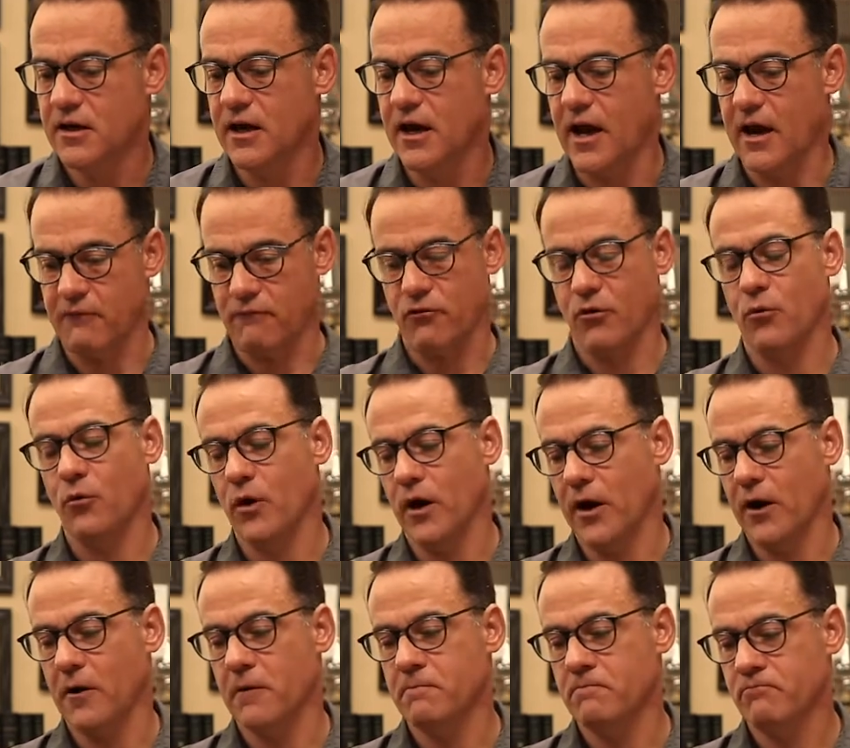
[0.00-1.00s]

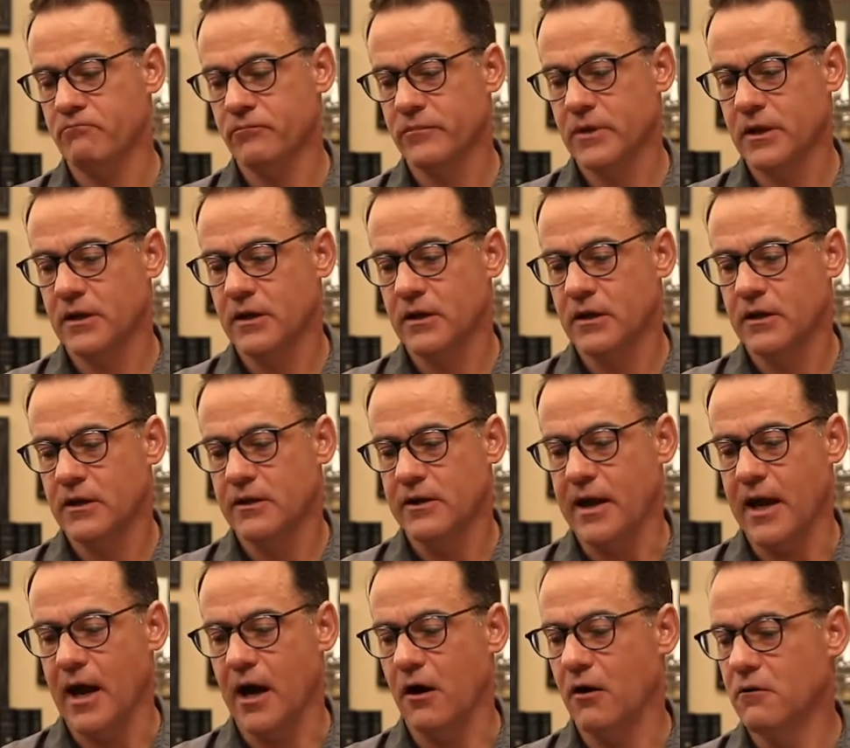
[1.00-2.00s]
everywhere.
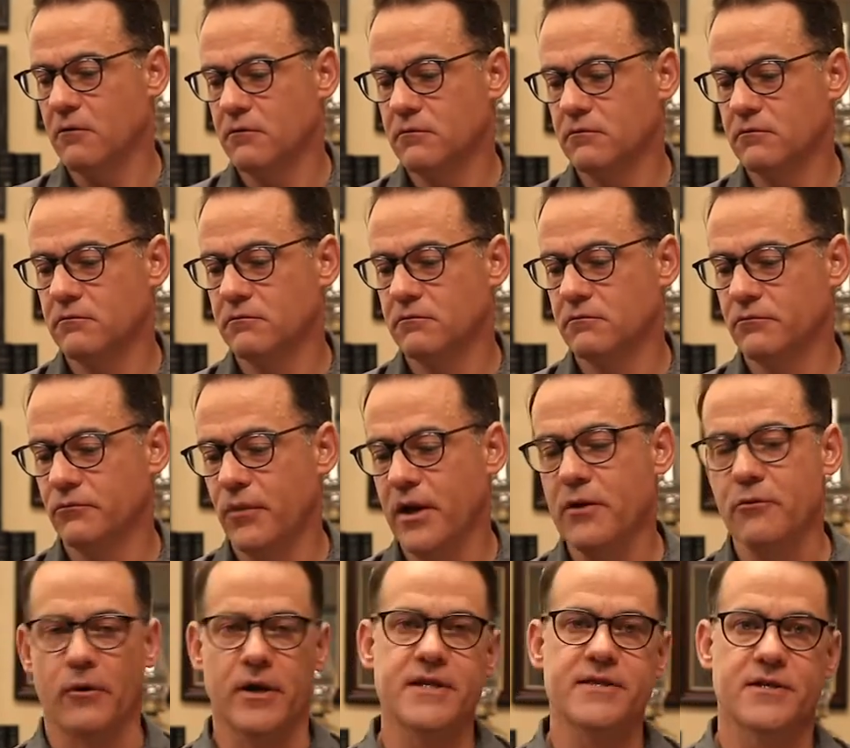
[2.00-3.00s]
Now, we
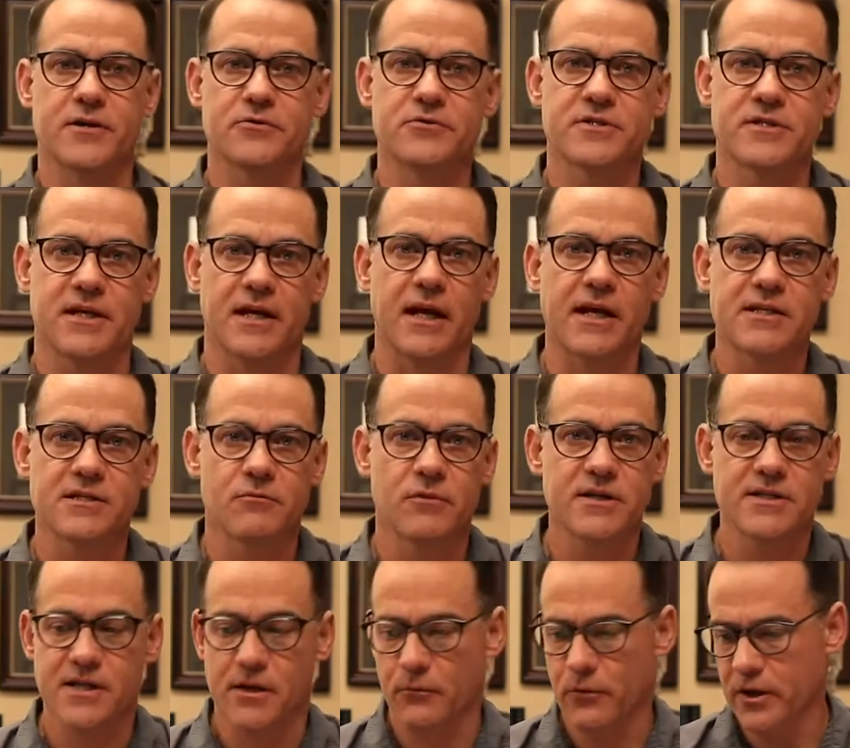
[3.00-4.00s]
read those things and we
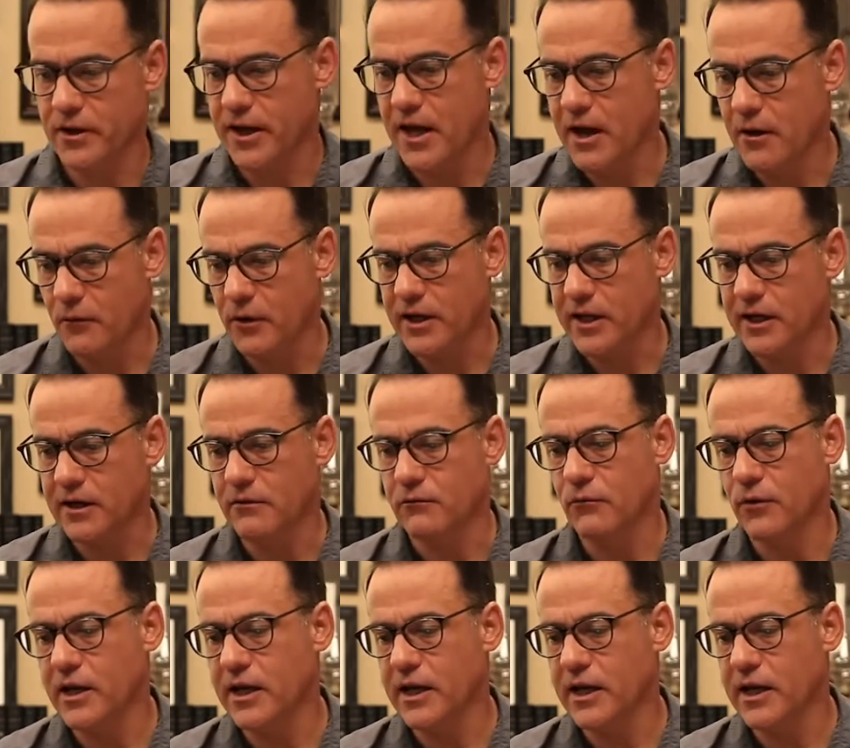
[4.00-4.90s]
say, well, yeah, we can, we